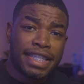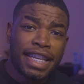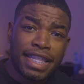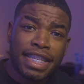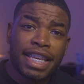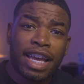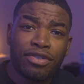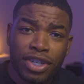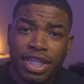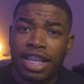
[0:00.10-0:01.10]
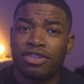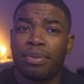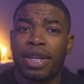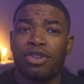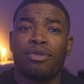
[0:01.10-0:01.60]
say the average
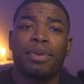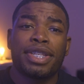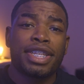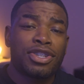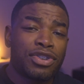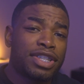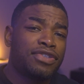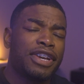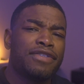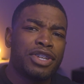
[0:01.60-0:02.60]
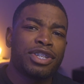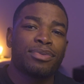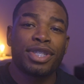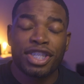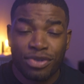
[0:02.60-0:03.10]
lifespan of a pen tester is 5 years,
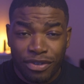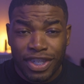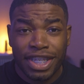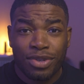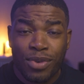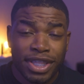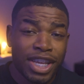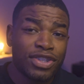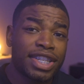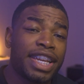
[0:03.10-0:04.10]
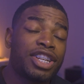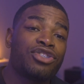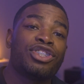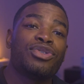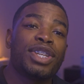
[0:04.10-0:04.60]
which is roughly
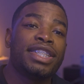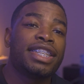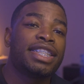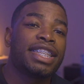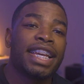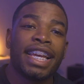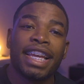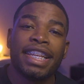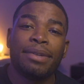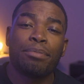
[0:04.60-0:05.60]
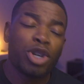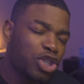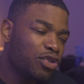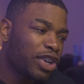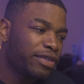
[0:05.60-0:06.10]

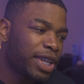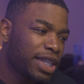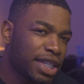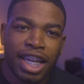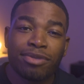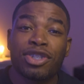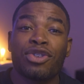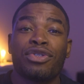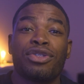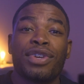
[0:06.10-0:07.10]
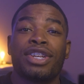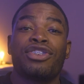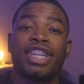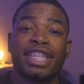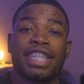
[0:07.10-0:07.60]
1,826.25 days. I'm just over
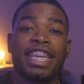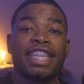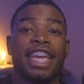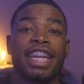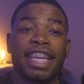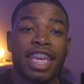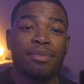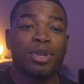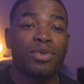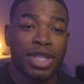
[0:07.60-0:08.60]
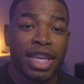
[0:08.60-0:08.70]
300 days in, and I came in with a